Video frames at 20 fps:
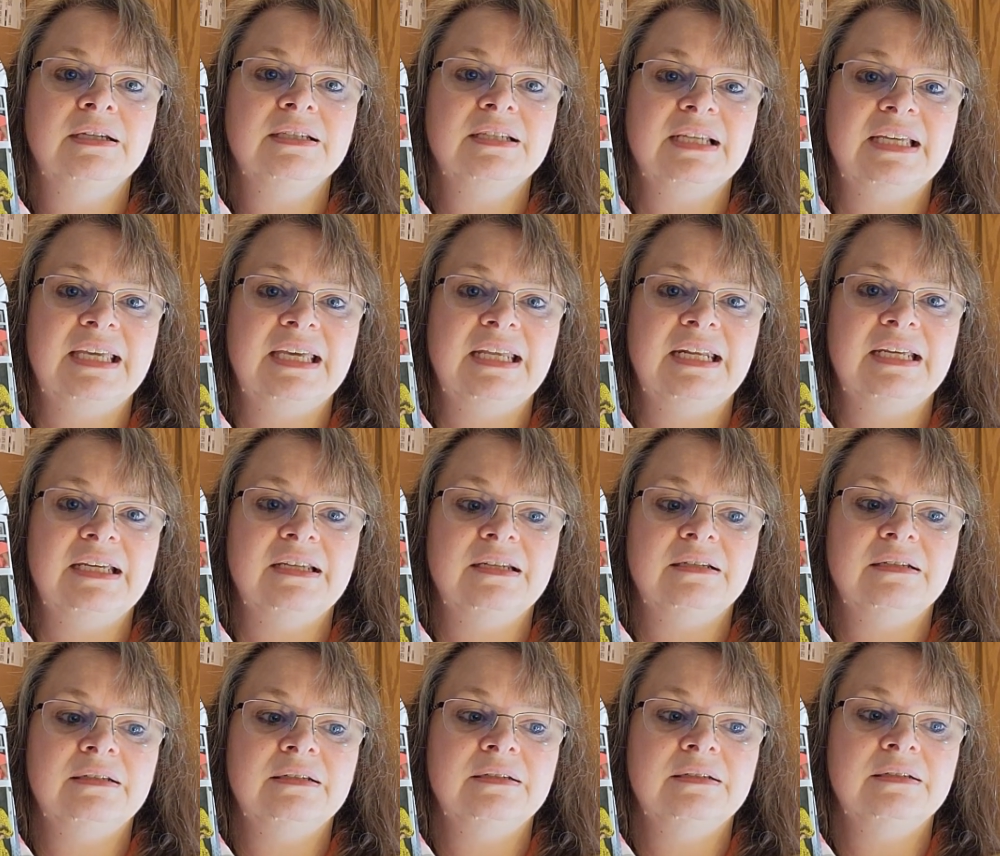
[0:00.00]
to get it
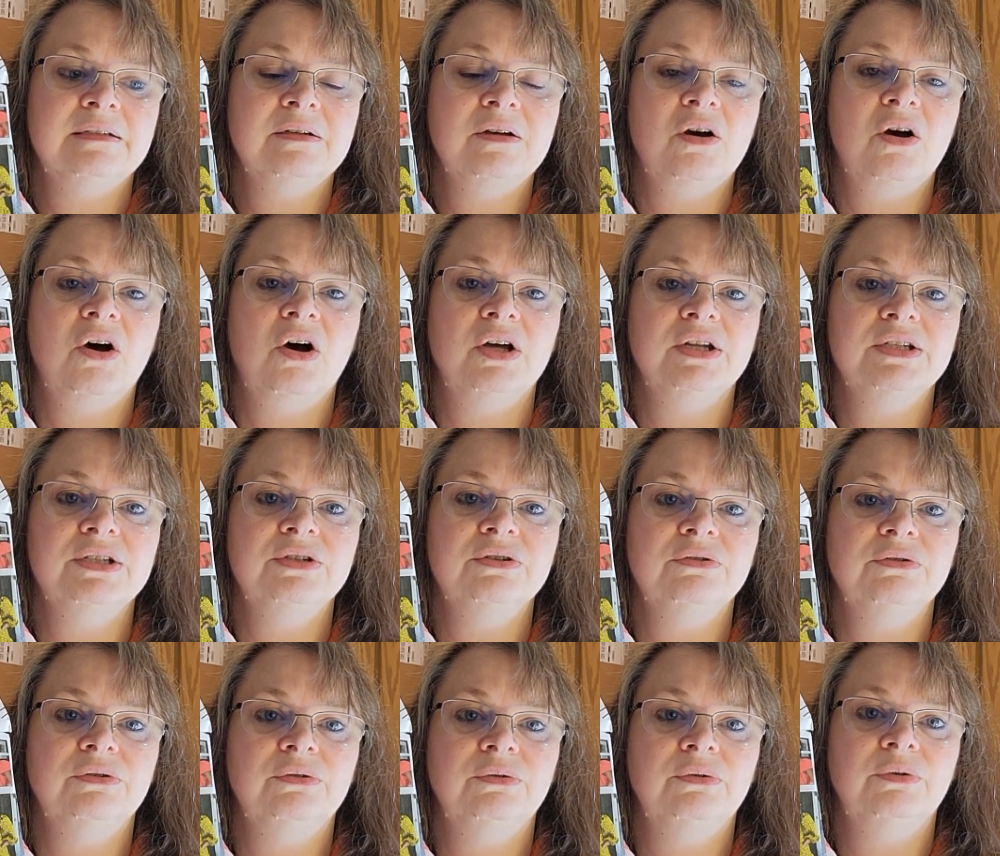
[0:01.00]

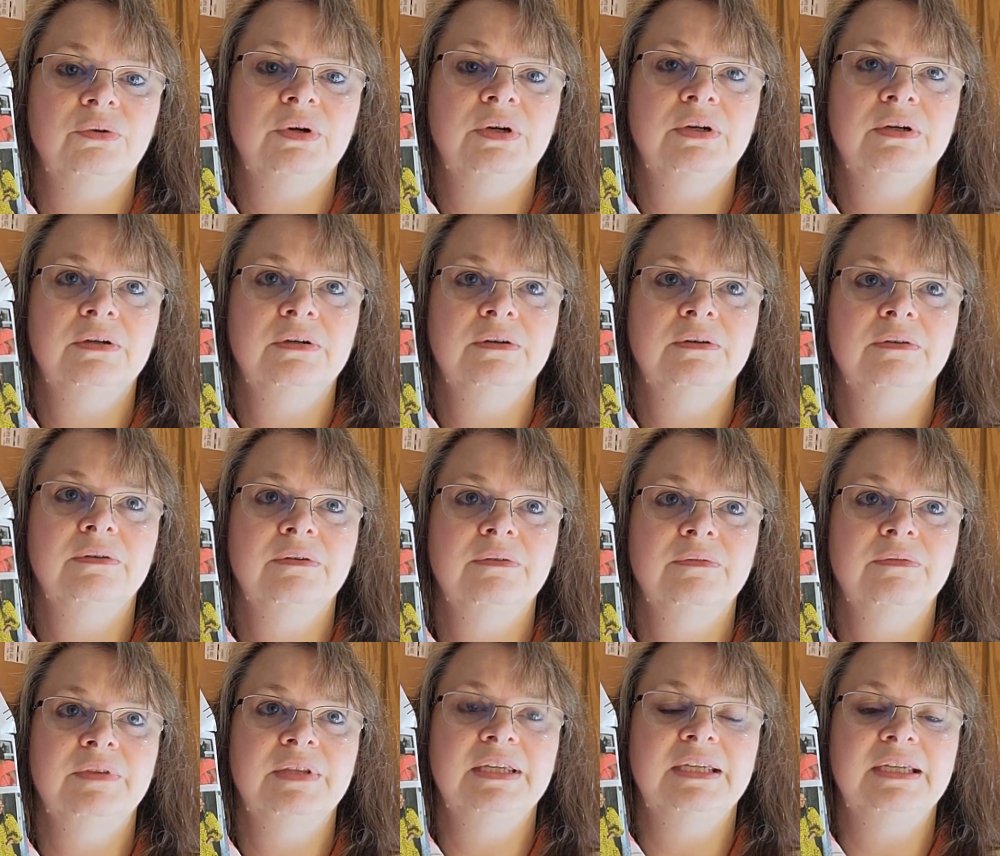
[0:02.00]
onto
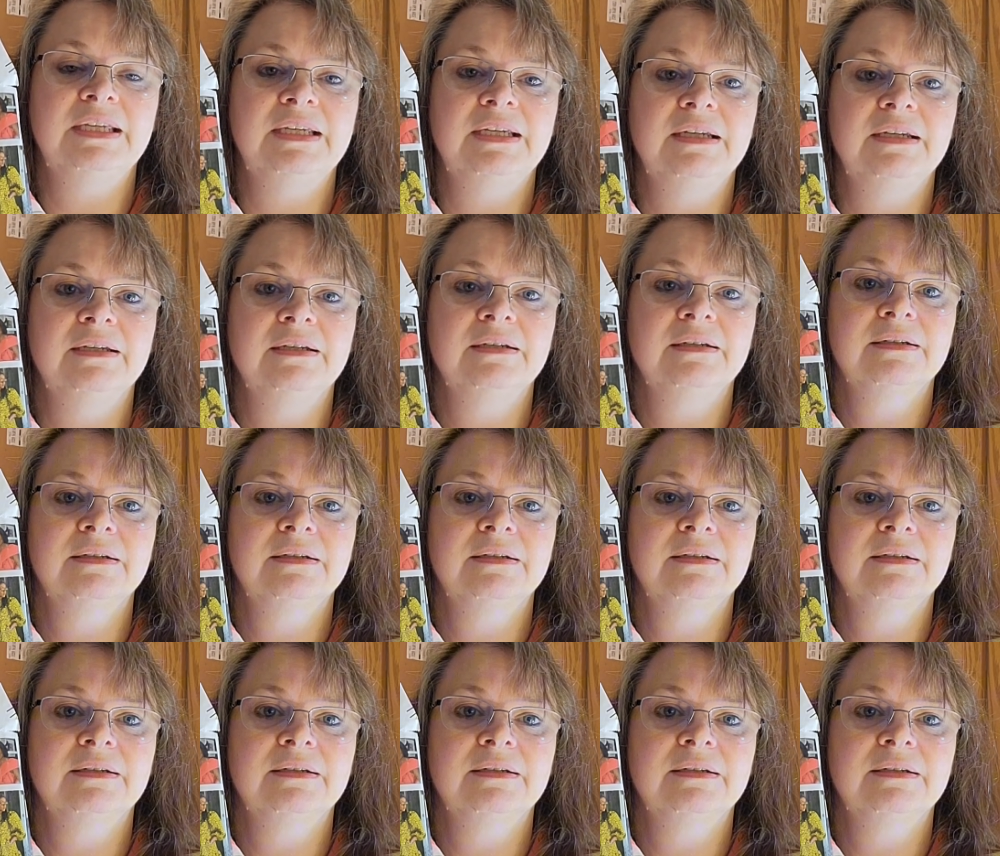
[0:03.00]
the